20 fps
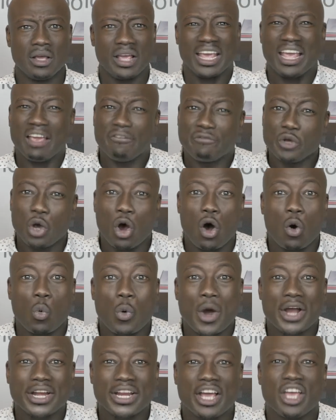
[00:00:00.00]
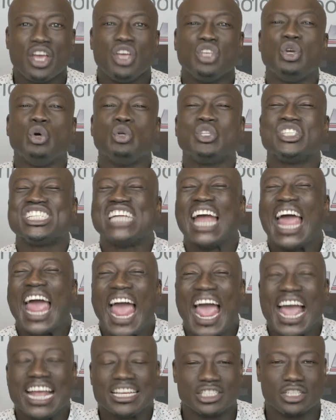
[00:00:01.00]
If you're a winner, you
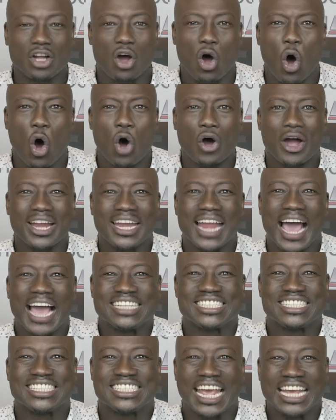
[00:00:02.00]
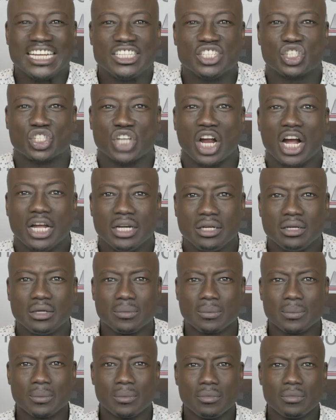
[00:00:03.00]
change the organization.
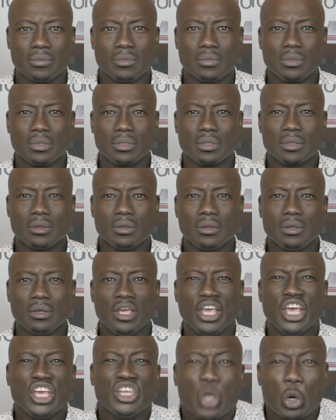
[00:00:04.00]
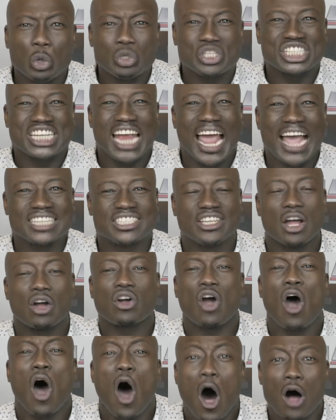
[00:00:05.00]
You change the
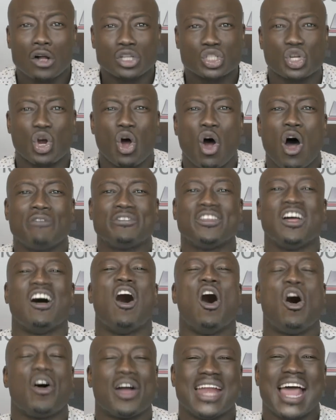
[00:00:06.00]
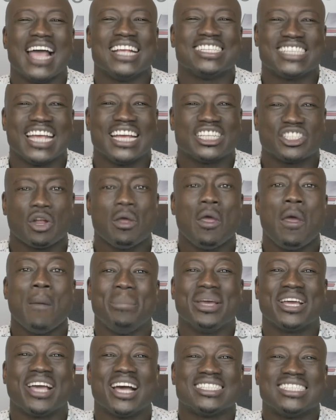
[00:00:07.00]
culture of the organization
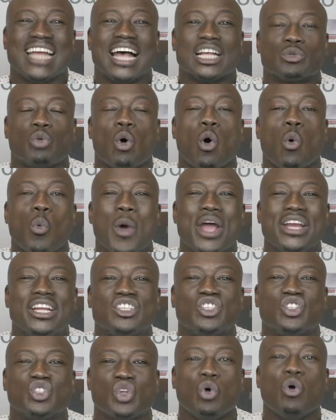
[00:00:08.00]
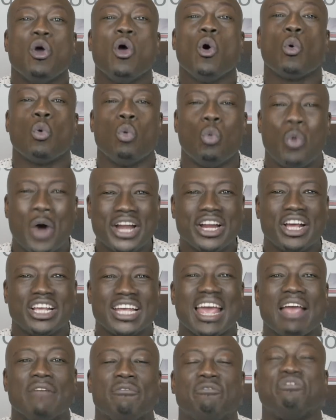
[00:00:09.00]
because that's what winners do. Winners
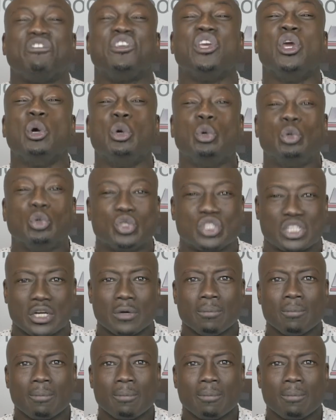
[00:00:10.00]
infuse.